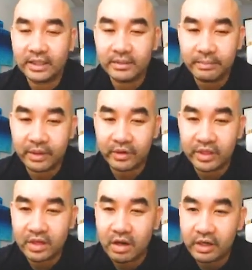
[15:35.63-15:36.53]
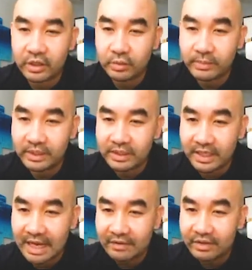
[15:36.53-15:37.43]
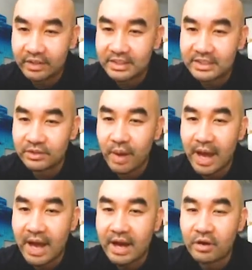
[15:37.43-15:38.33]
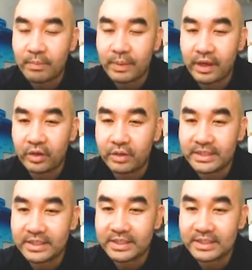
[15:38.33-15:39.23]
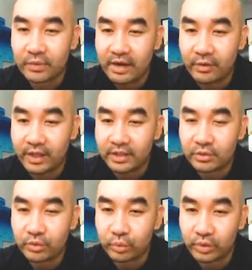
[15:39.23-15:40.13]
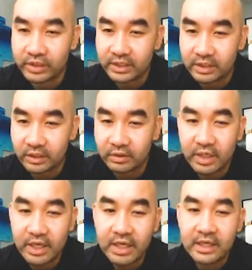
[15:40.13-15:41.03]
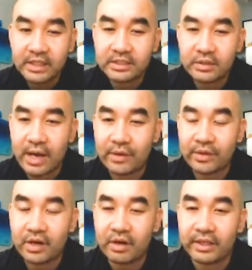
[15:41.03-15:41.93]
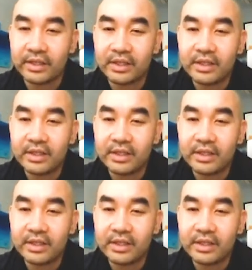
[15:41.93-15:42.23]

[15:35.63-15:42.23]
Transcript: Pericardial means the cavity that surround. Peri means surround, right? That's the root word you need to know. Surround the heart.